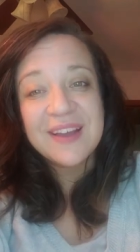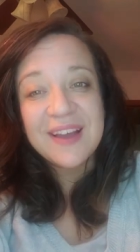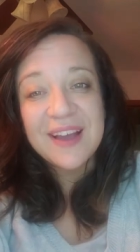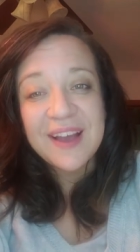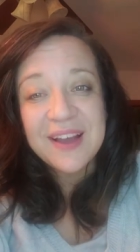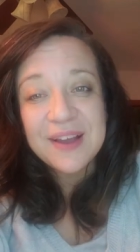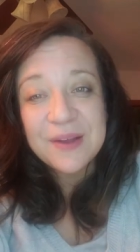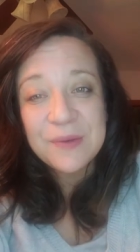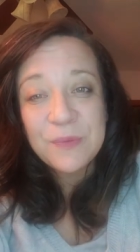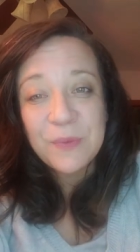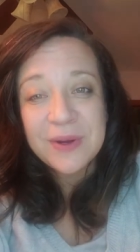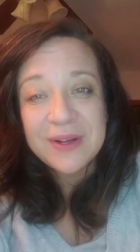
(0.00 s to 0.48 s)

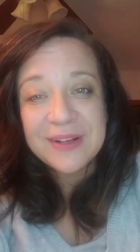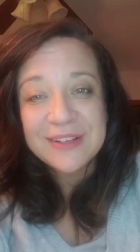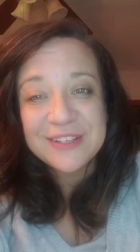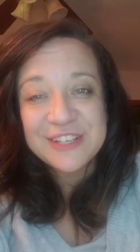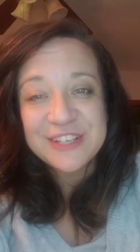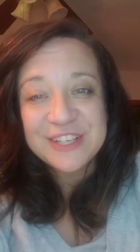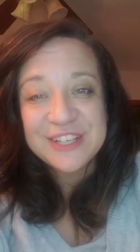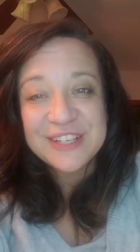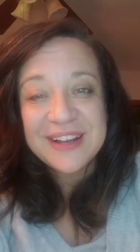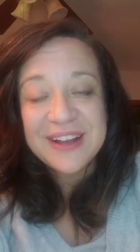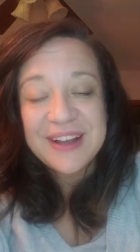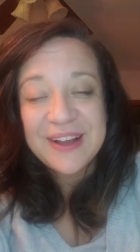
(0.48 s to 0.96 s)
I
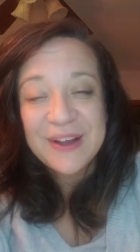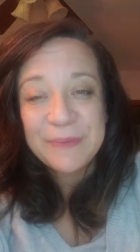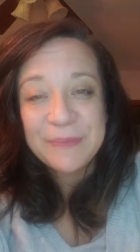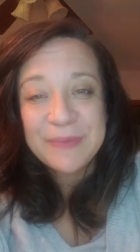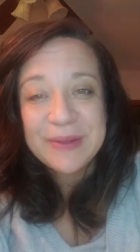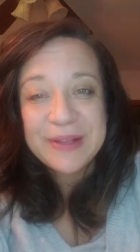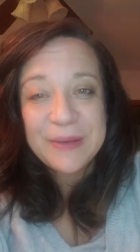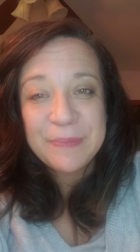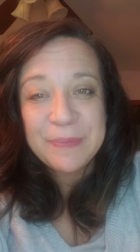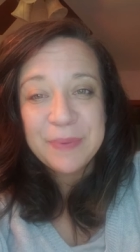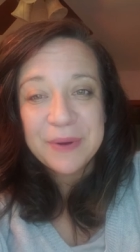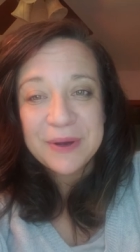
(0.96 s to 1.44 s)
wonder how
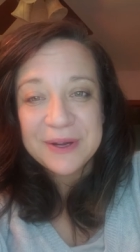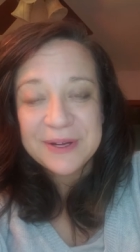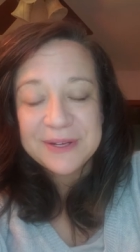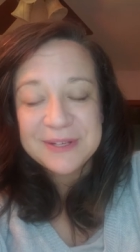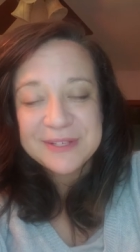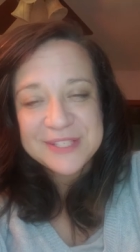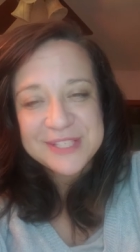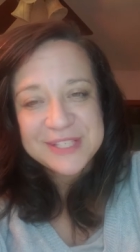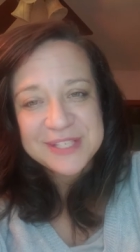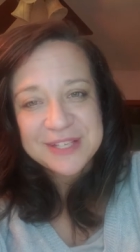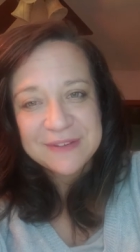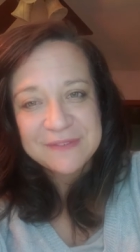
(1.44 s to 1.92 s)
many
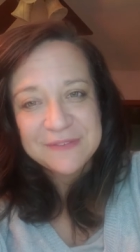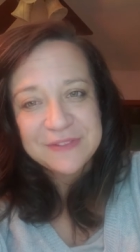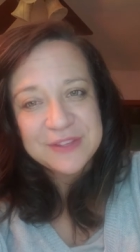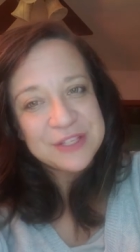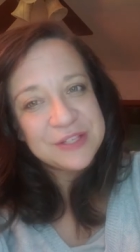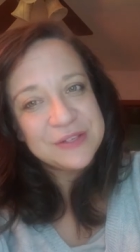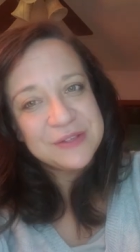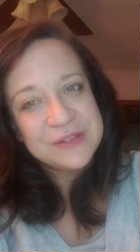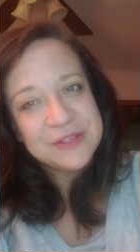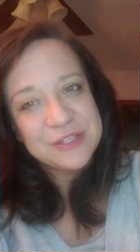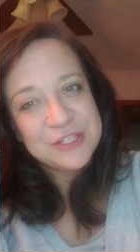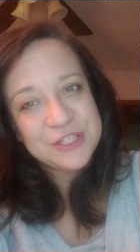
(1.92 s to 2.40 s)
parts of
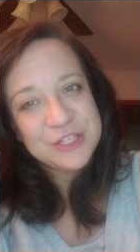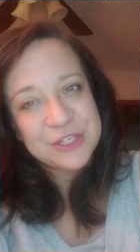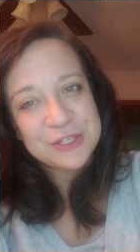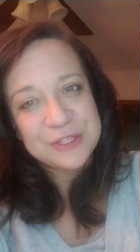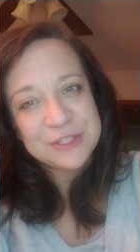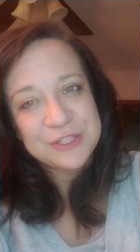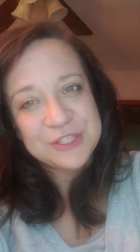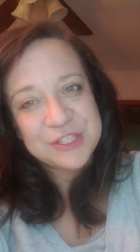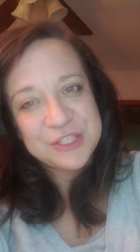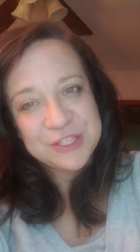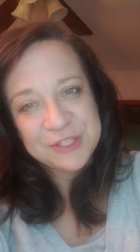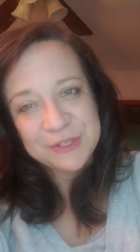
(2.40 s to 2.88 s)
the
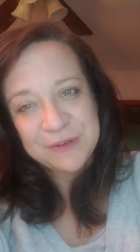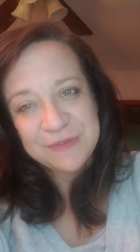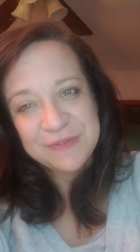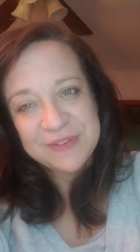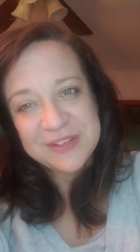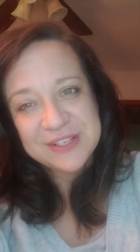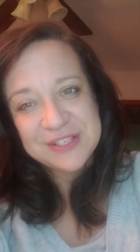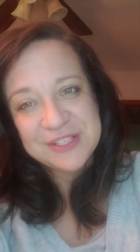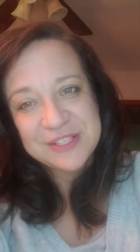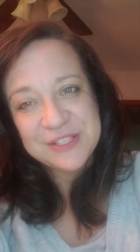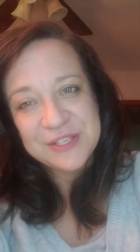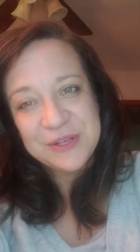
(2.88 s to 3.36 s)
church
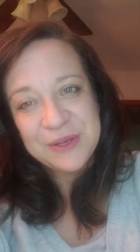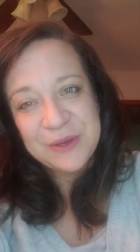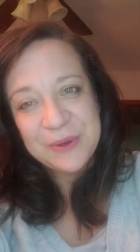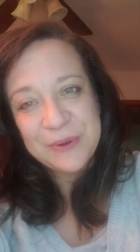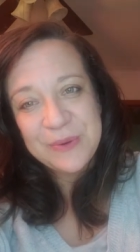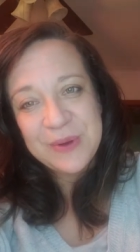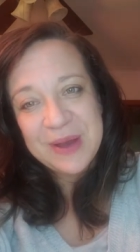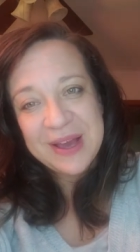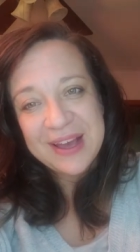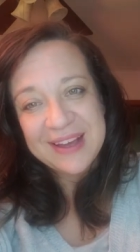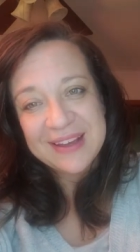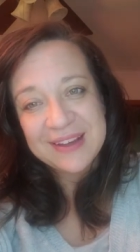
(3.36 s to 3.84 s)
service
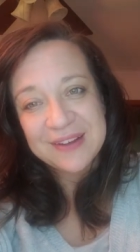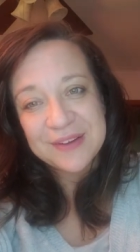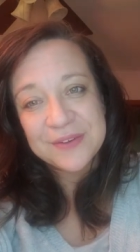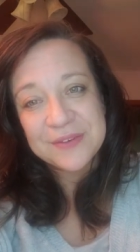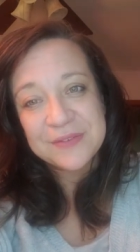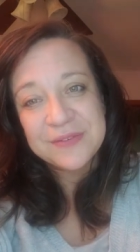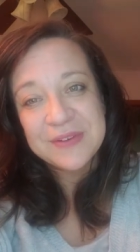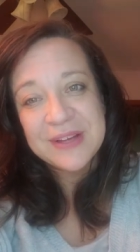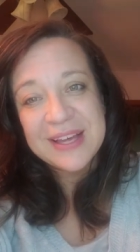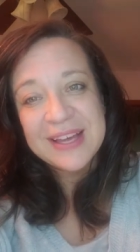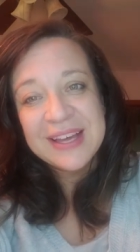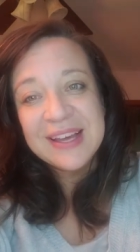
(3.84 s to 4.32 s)
you
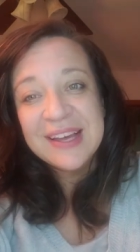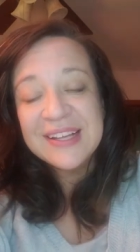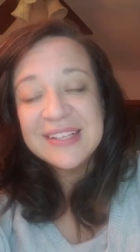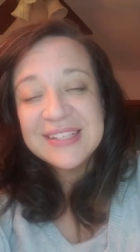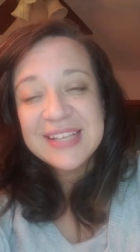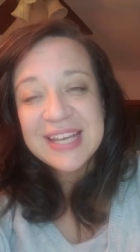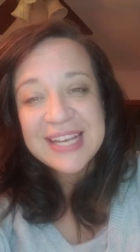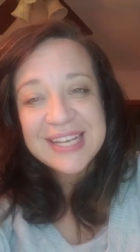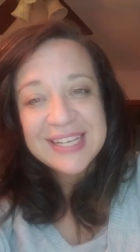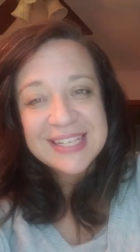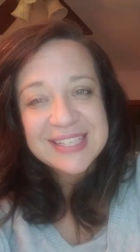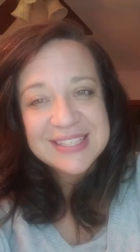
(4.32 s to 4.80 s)
have
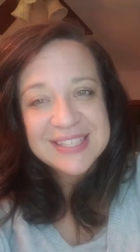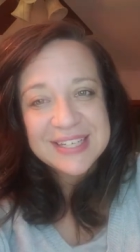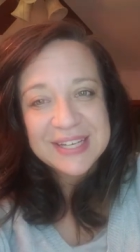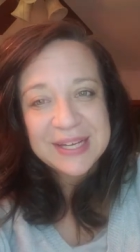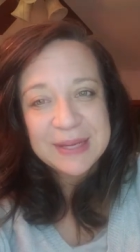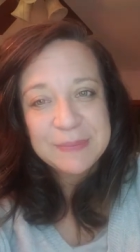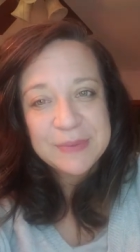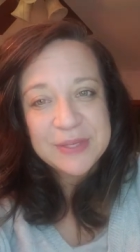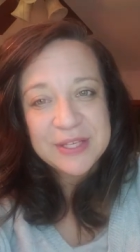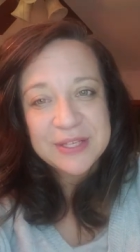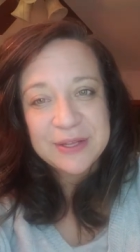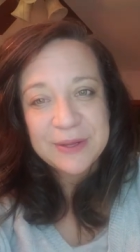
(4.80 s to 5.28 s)
taken
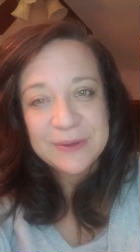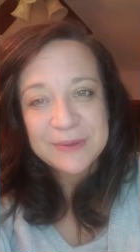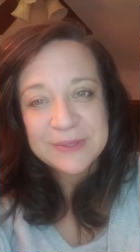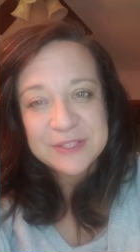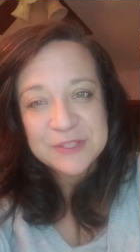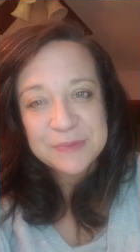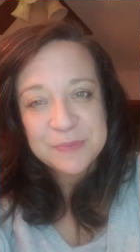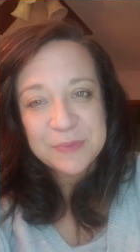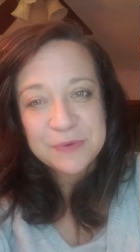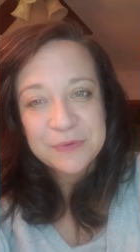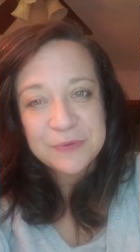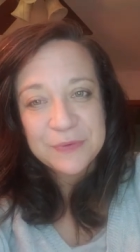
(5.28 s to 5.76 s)
time to
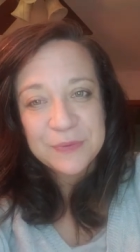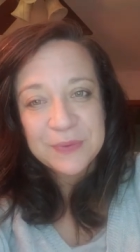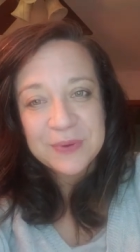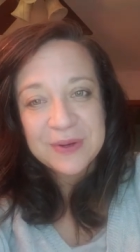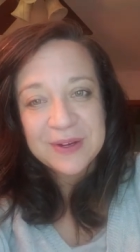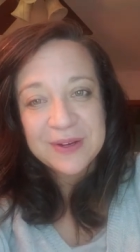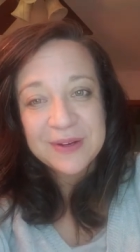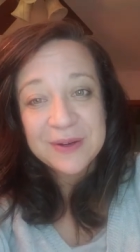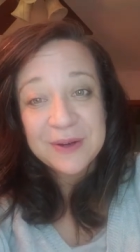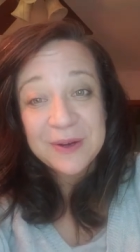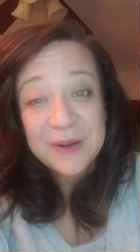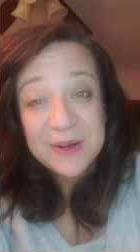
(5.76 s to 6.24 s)
notice
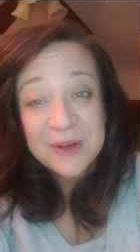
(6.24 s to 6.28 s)
before,